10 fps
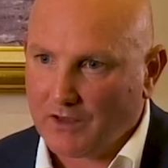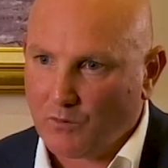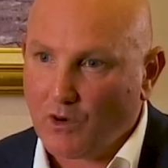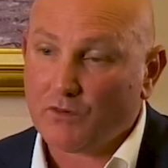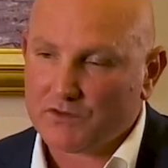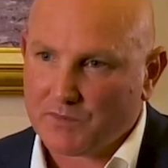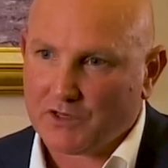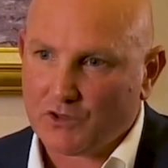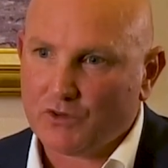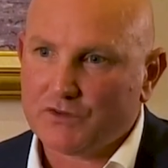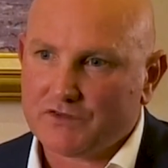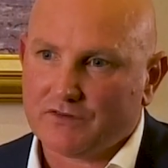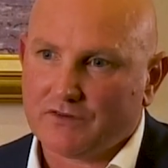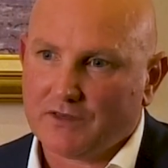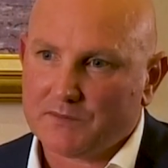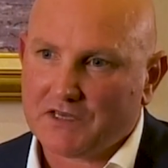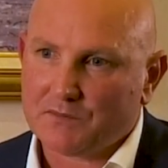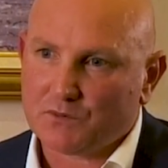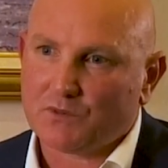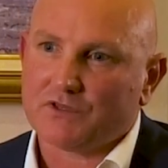while it's been used and
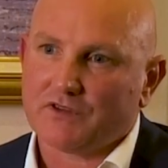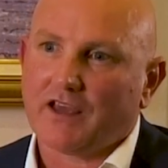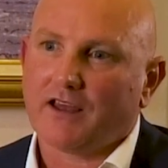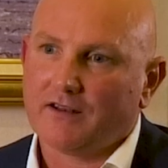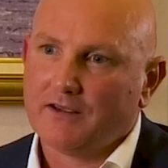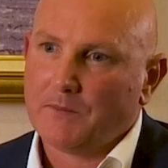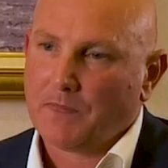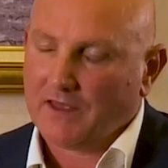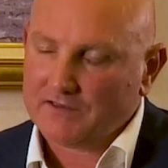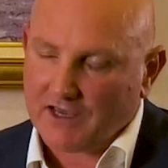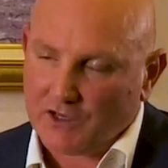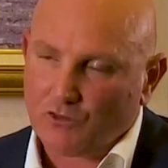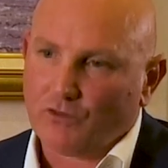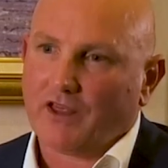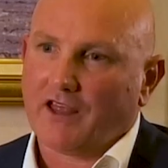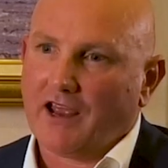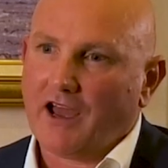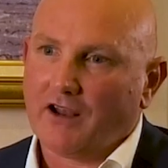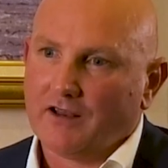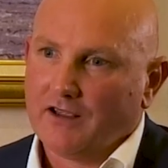subsequent to that. Take all that
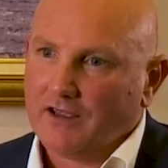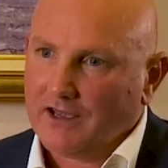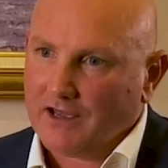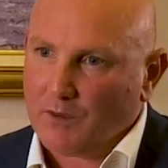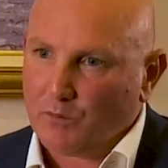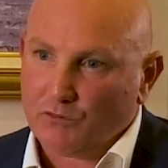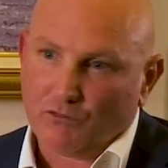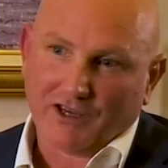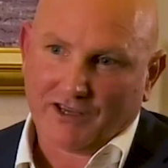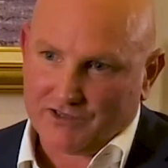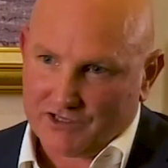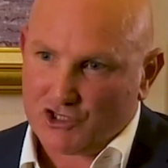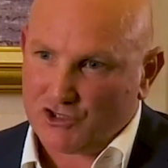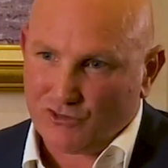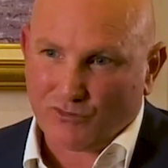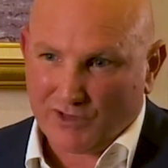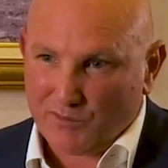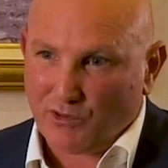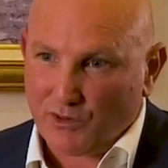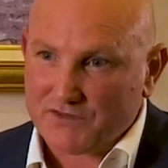out. We recondition or
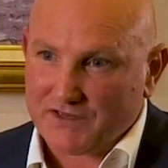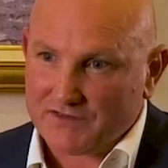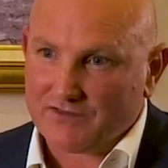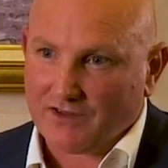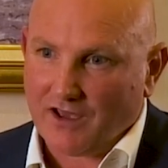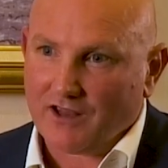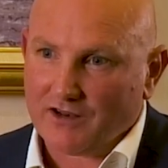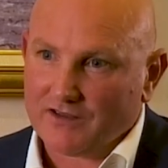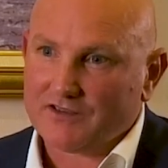reprocess the garnet